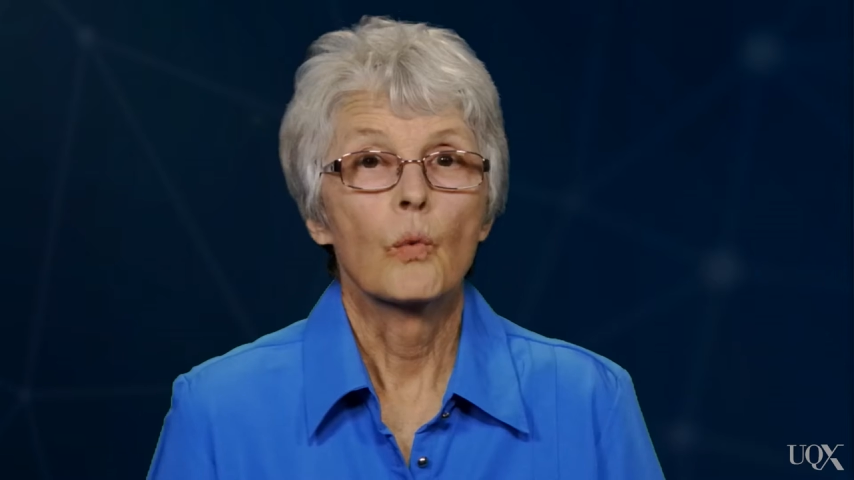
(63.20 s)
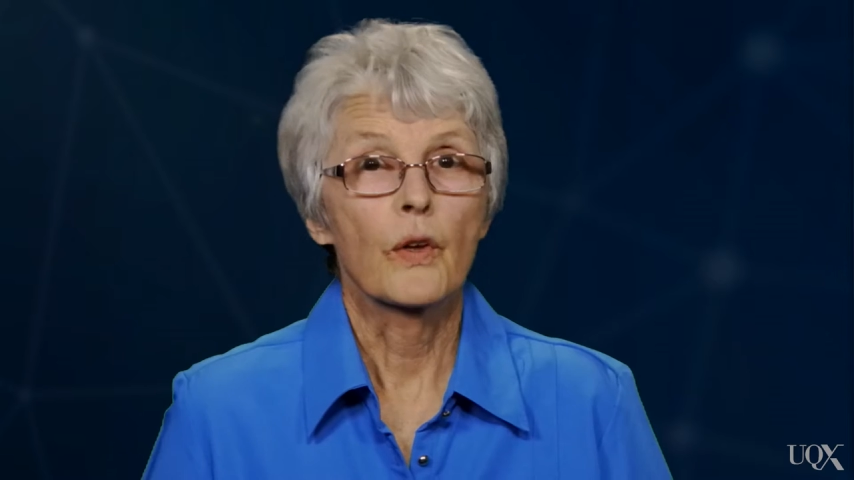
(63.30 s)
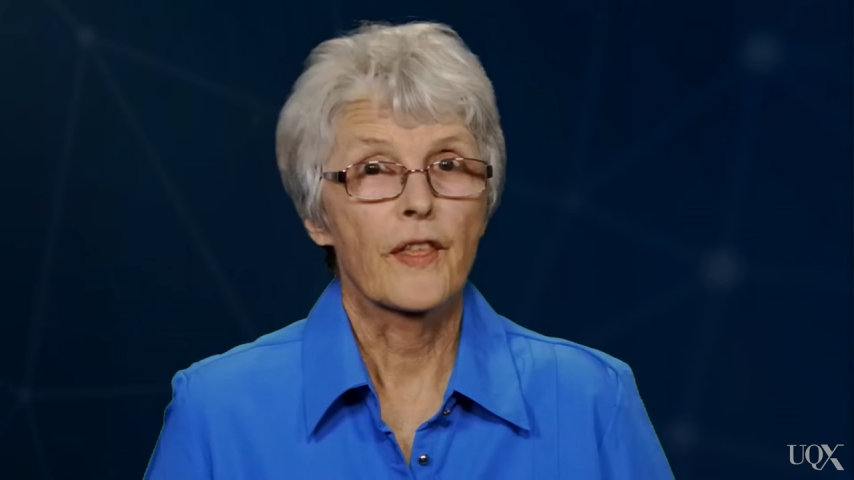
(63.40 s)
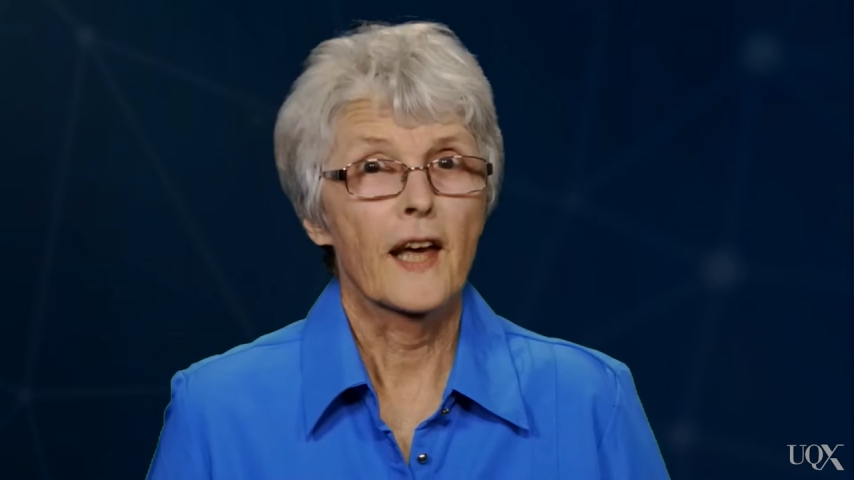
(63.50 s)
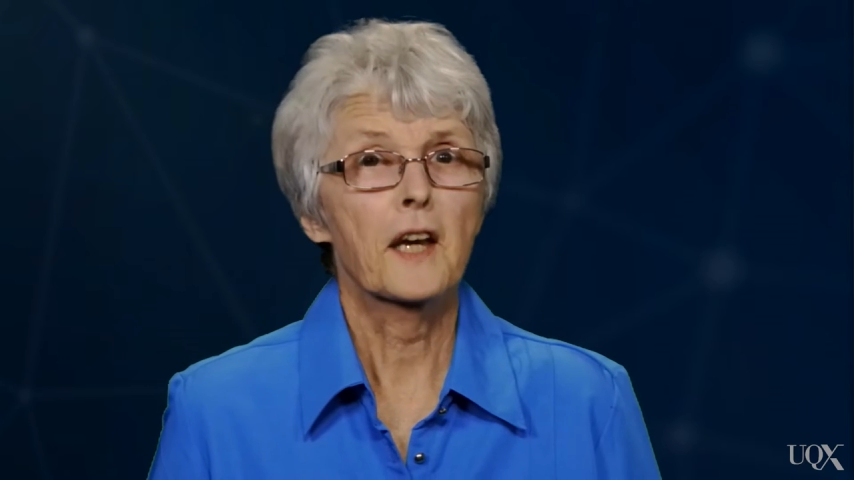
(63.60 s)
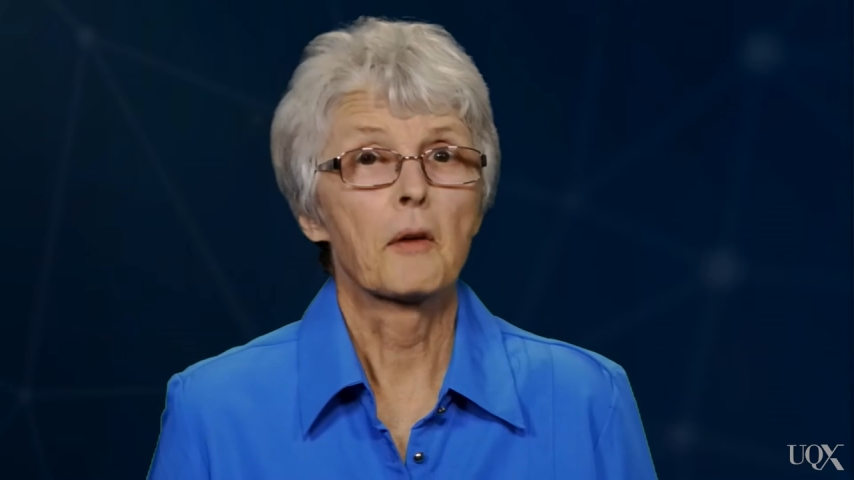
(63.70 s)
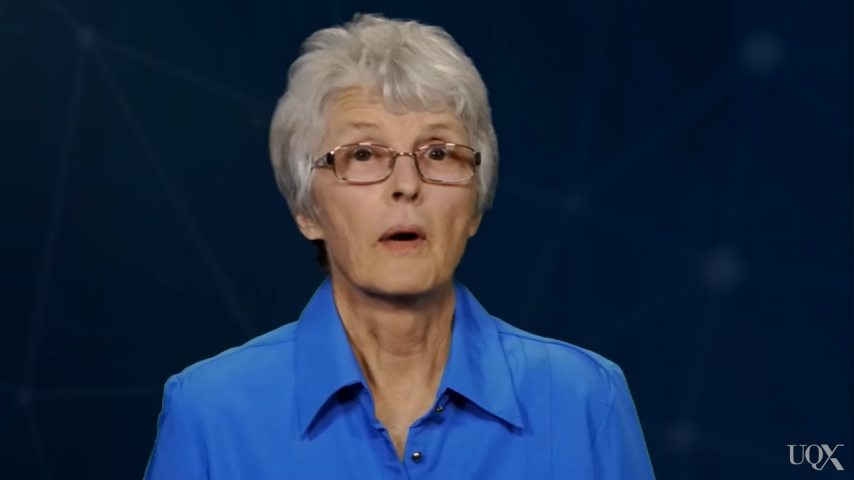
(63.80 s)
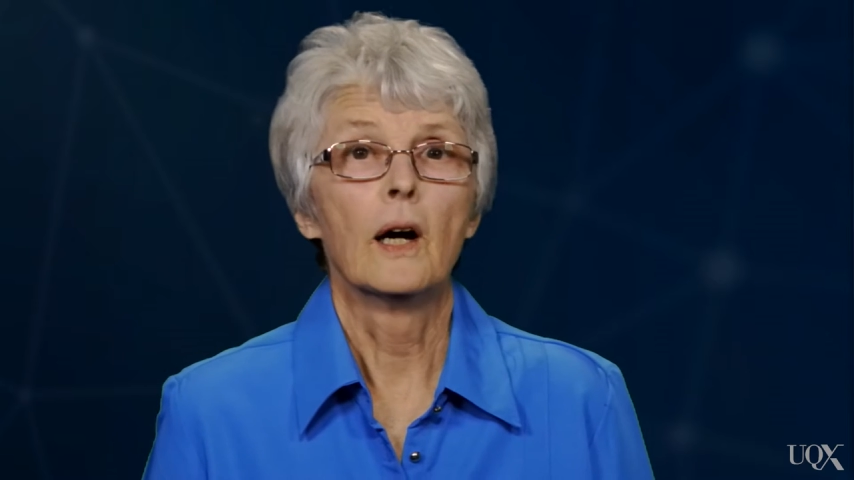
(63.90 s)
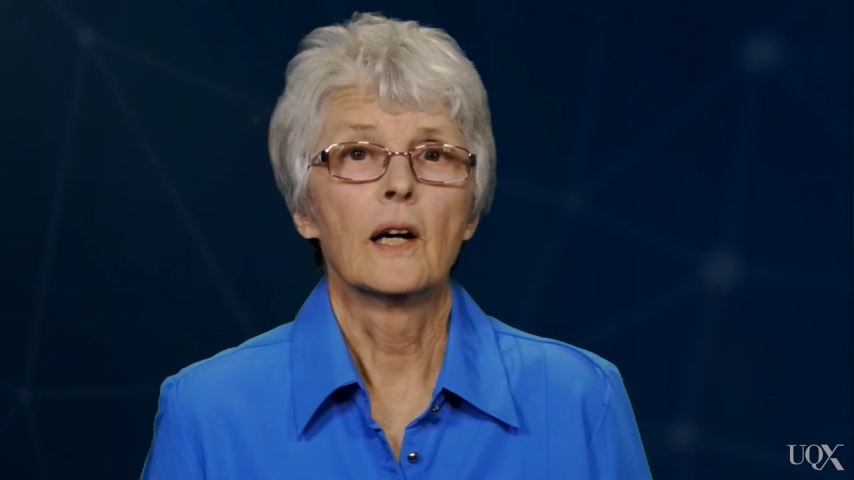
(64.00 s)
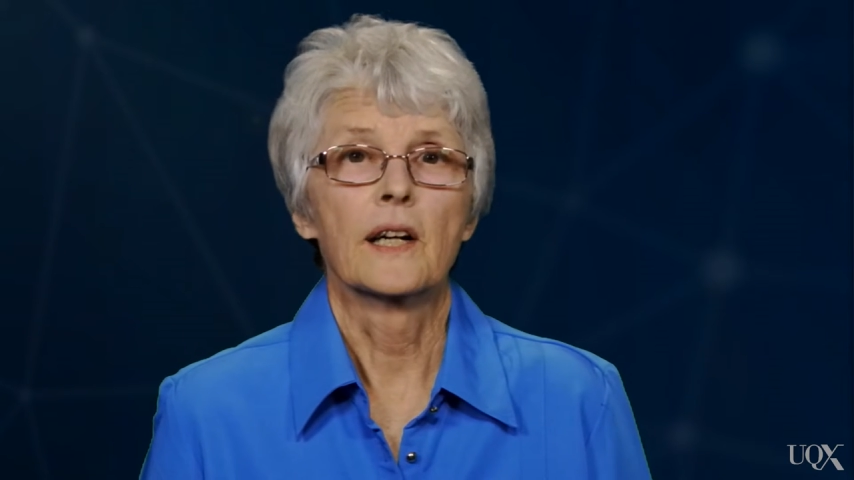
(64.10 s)
With that in
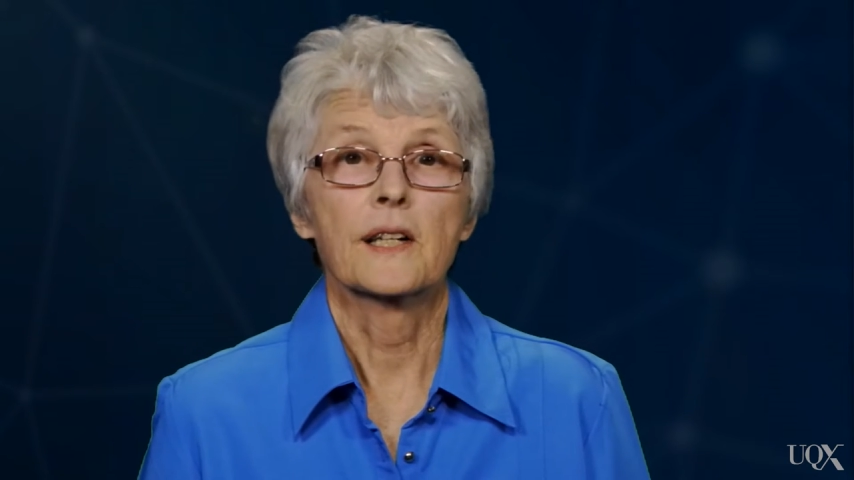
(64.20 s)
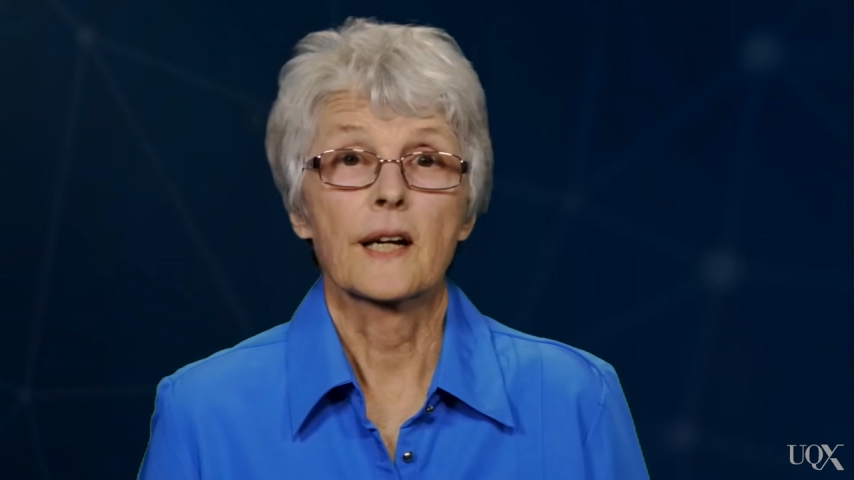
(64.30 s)
mind,